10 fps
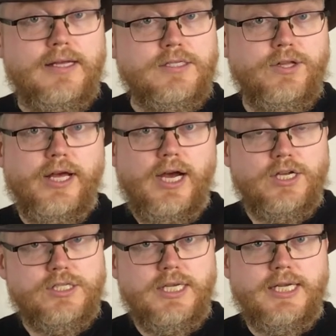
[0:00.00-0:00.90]
So there
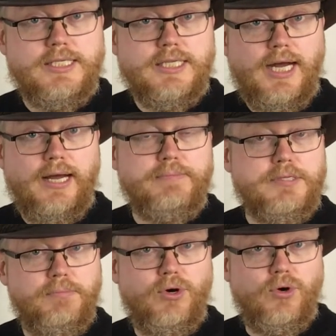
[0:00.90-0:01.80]
are 6
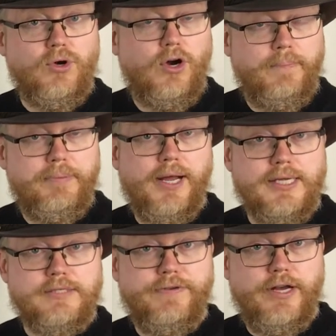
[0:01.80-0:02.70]
times more
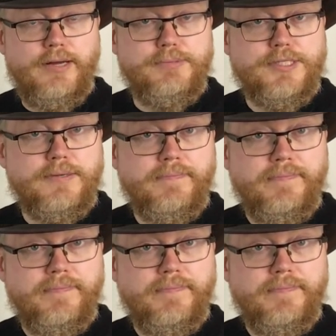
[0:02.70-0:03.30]
complex verbs.